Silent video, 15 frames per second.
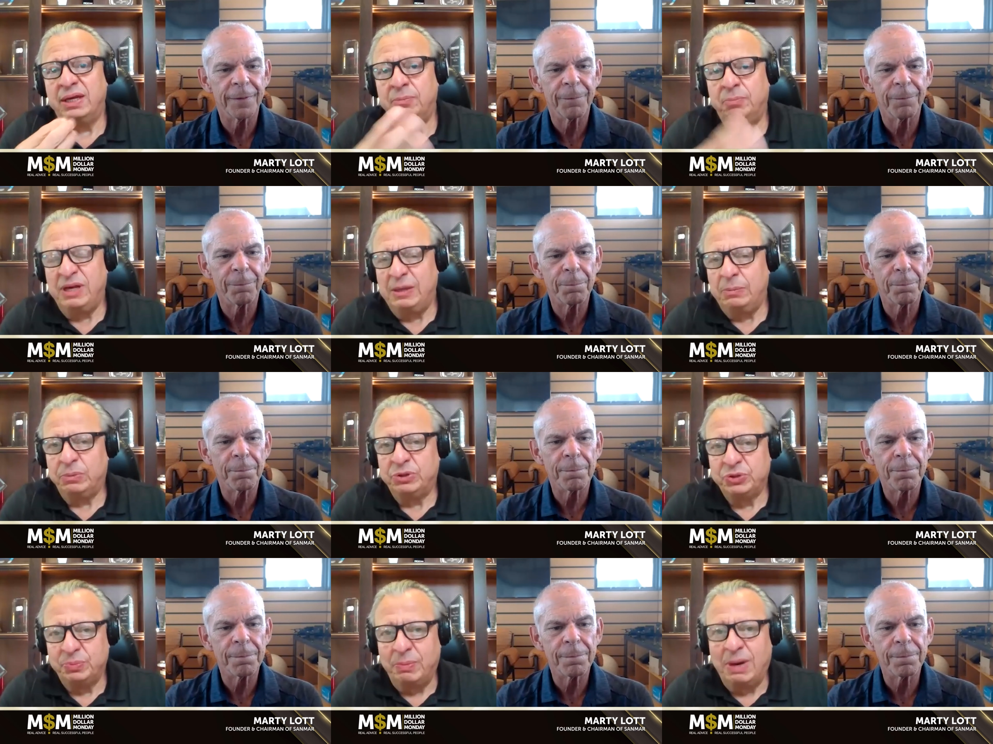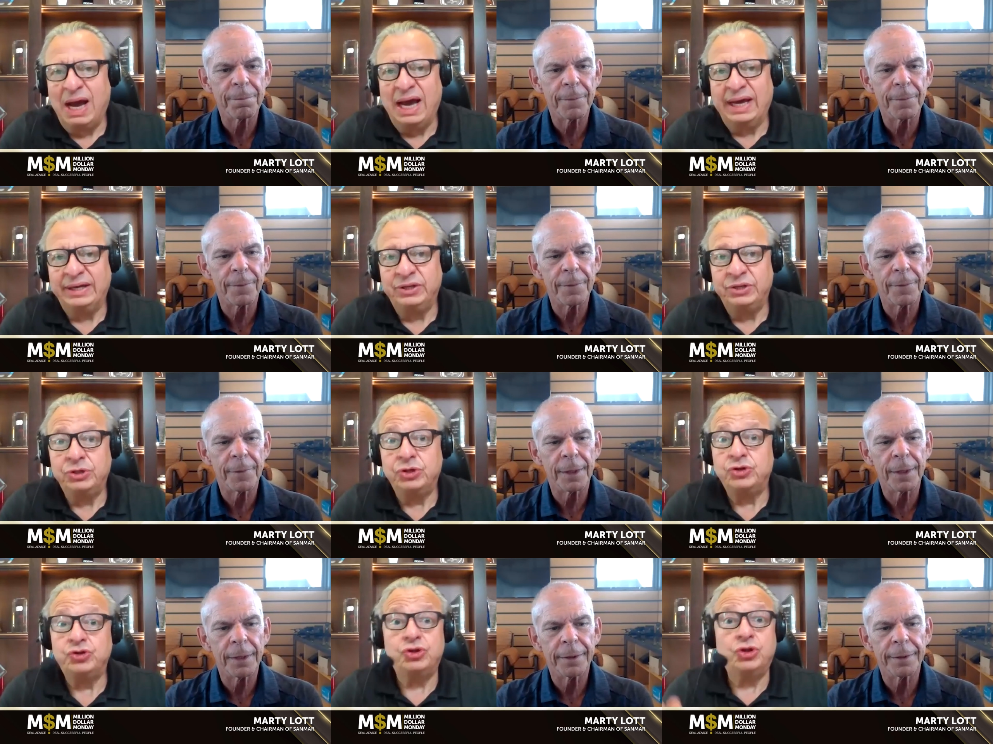Speaker 1: in people's
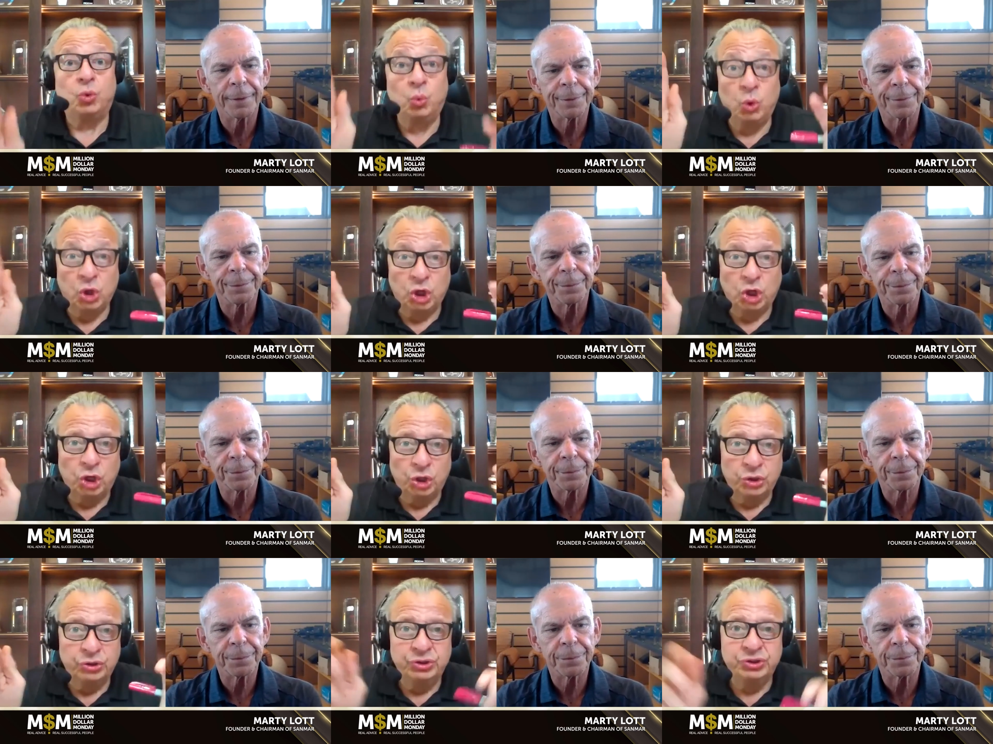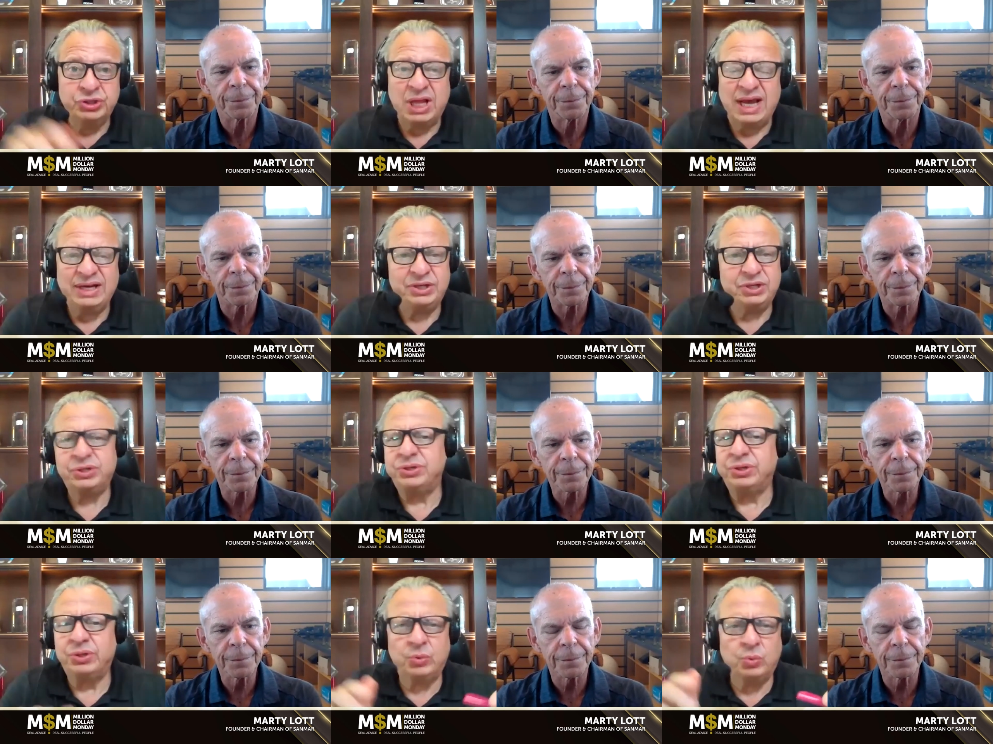minds the words, like
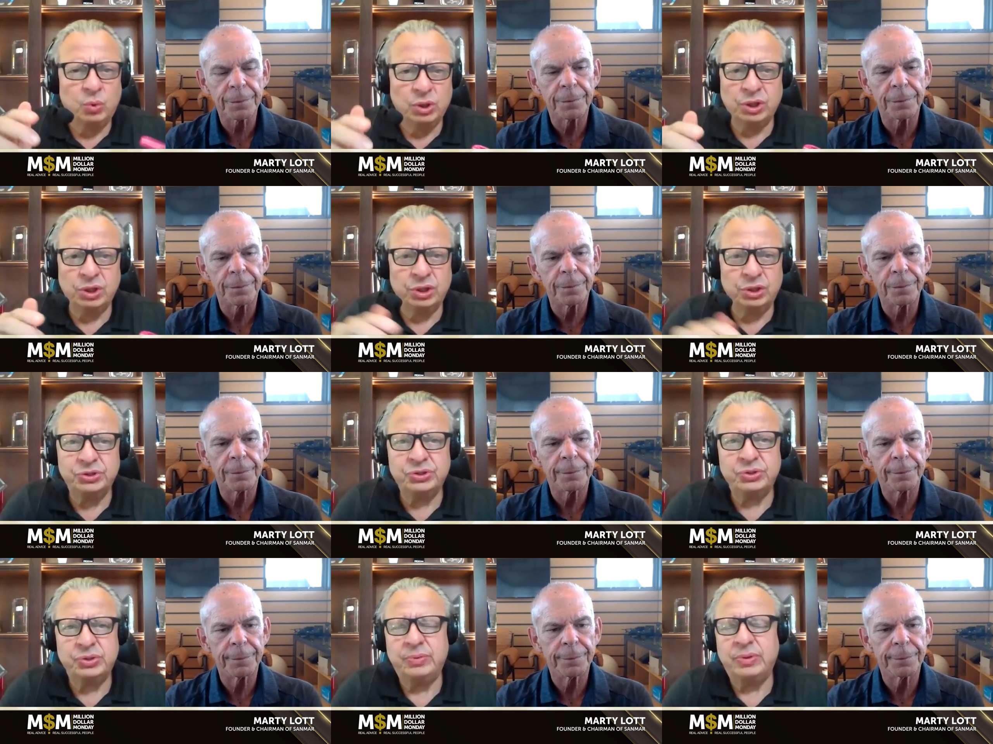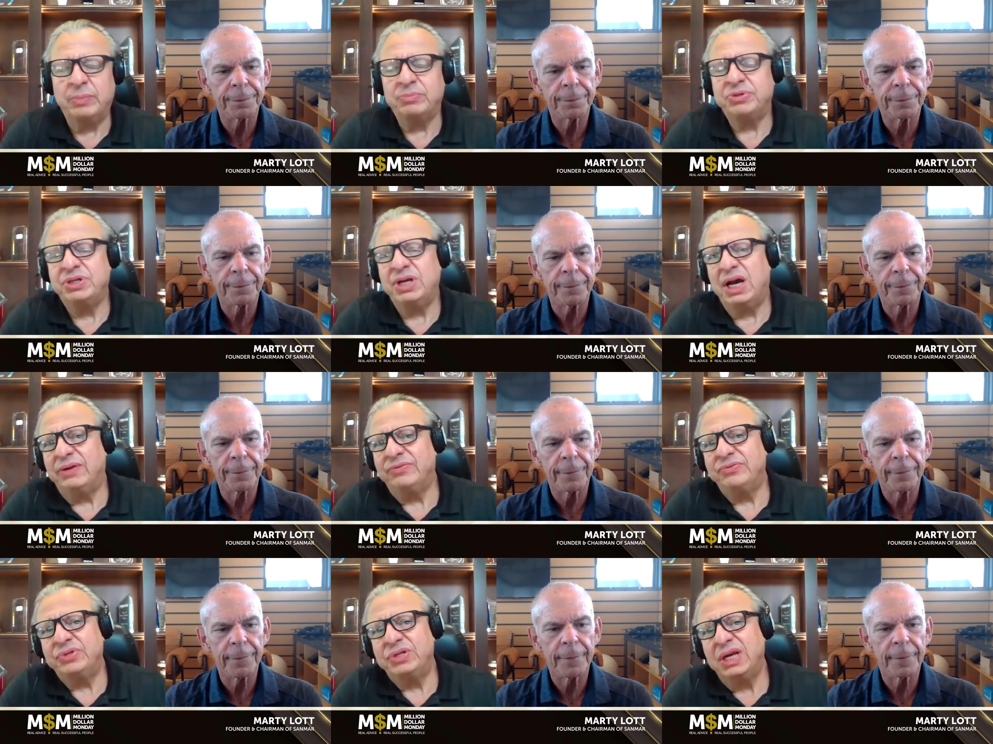just the words
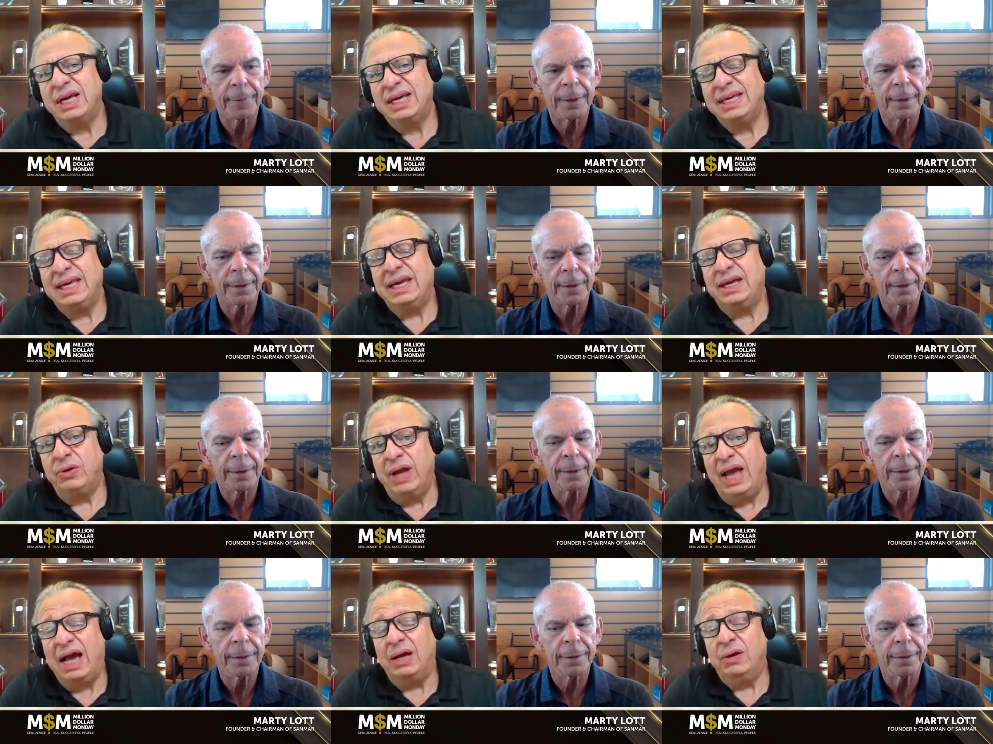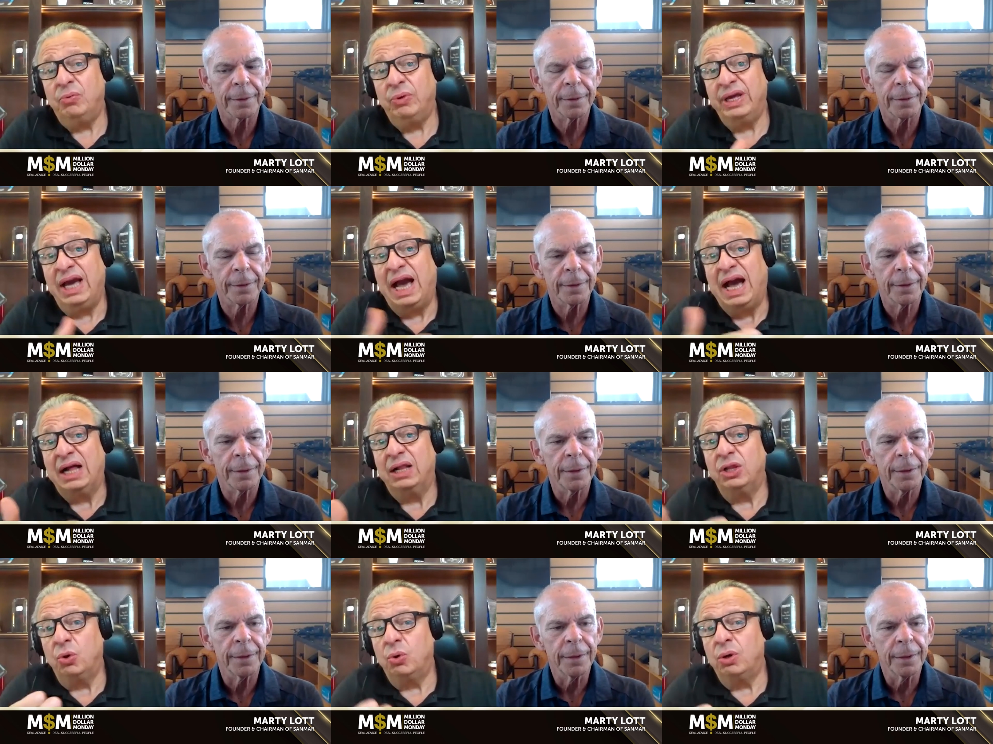themselves can ring
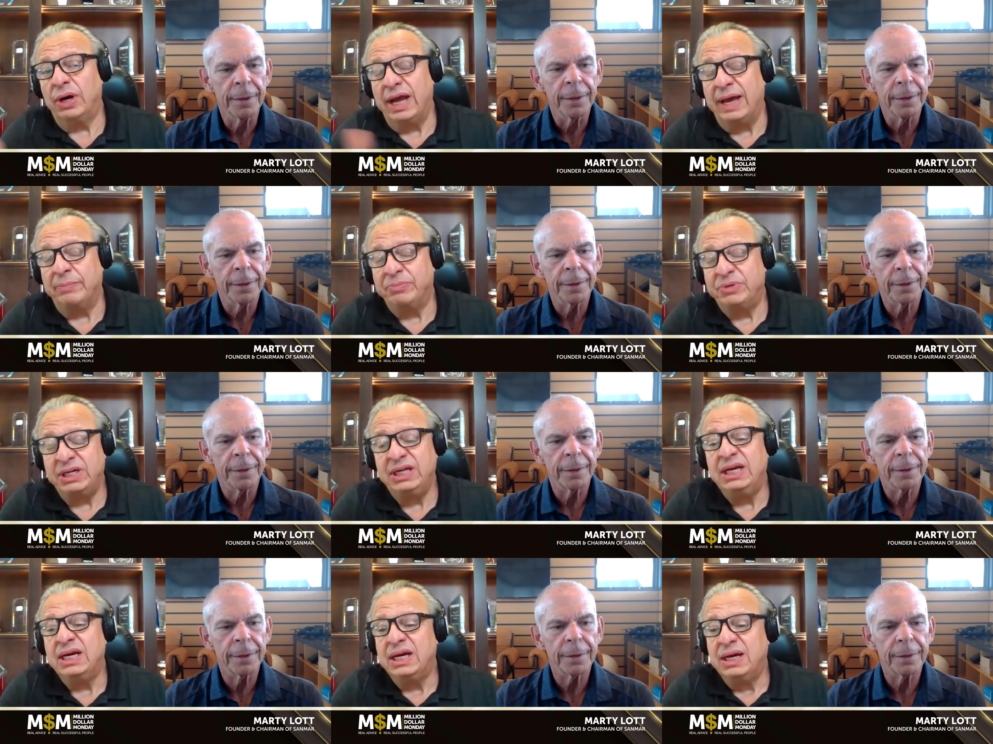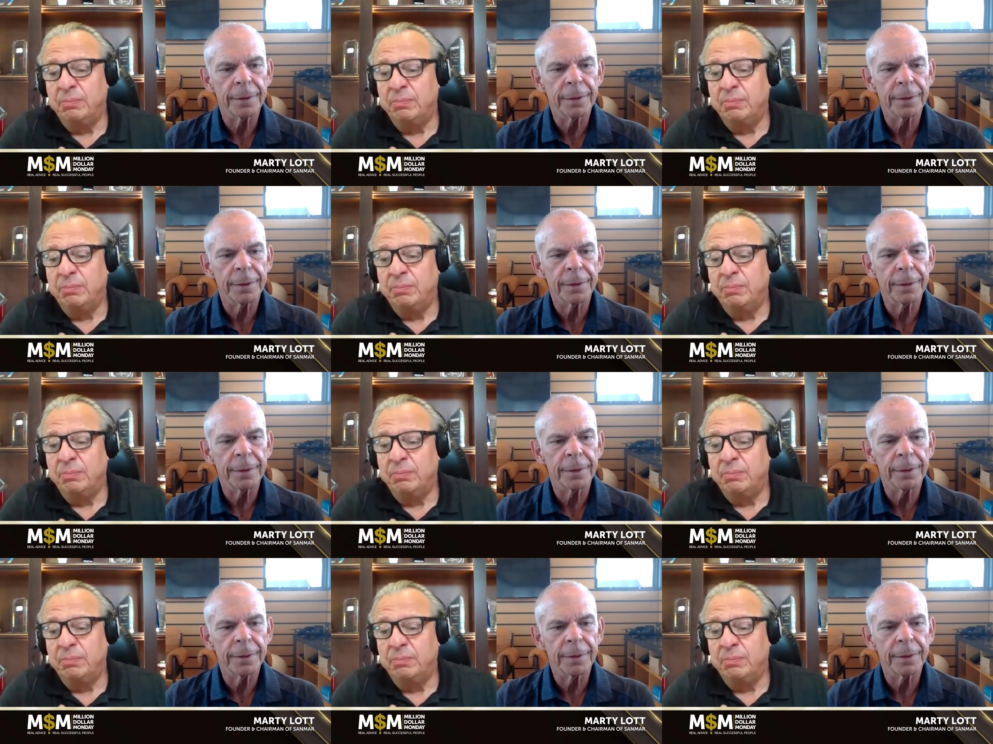hollow or empty,